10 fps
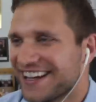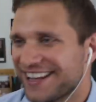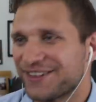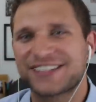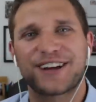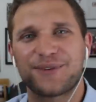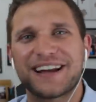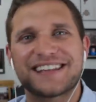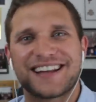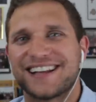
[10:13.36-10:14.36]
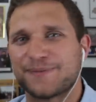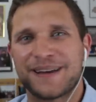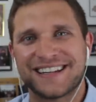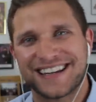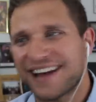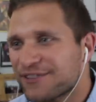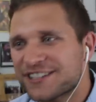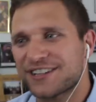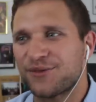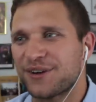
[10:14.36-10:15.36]
It looks like a Renaissance painting. Every
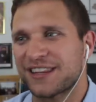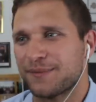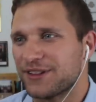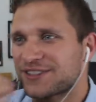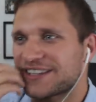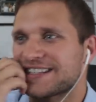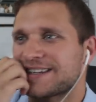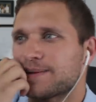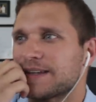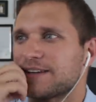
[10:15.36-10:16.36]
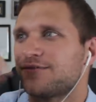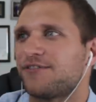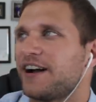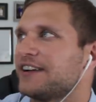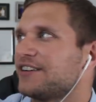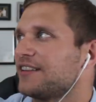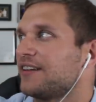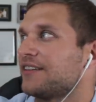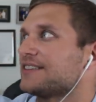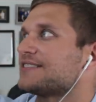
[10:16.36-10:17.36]
single one of them, it looks like something you'd find
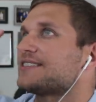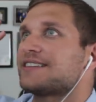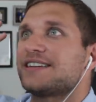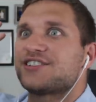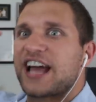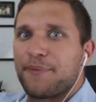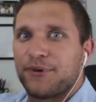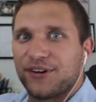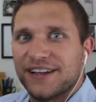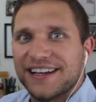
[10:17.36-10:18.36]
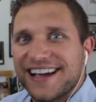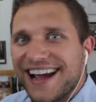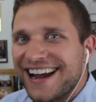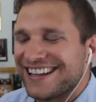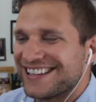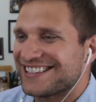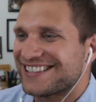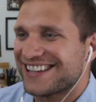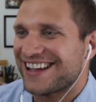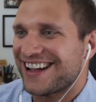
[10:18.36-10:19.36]
on the Sistine Chapel. And
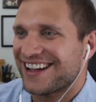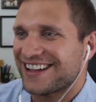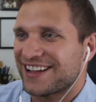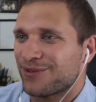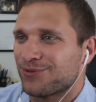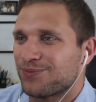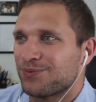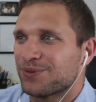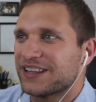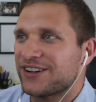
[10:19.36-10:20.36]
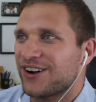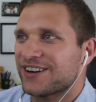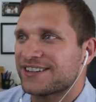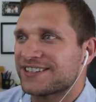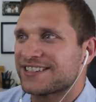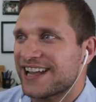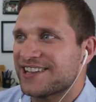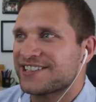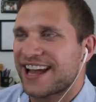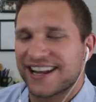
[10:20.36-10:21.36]
it's really hard to
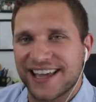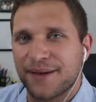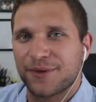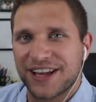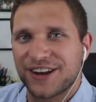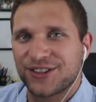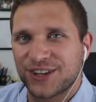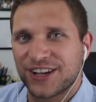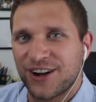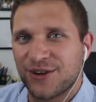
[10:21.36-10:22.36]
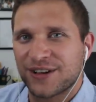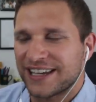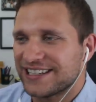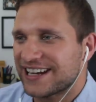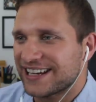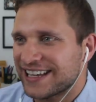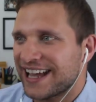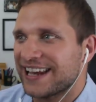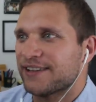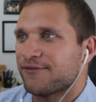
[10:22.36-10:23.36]
stage that again without it looking hokey, and yet
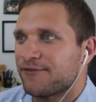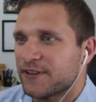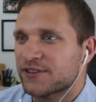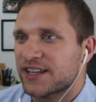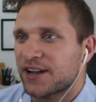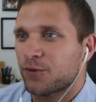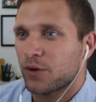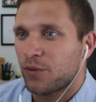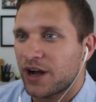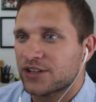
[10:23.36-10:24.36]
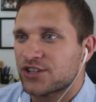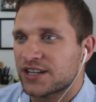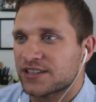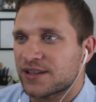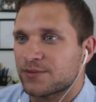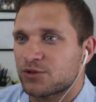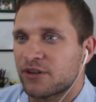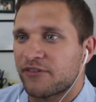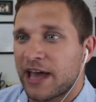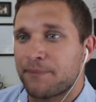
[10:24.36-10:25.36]
again it feels like we're watching some sort
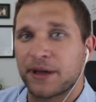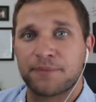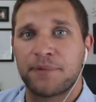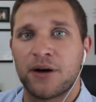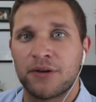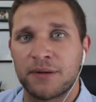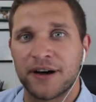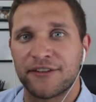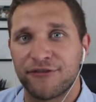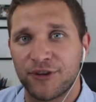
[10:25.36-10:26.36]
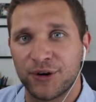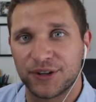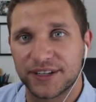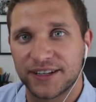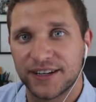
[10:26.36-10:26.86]
of epic poem unfold,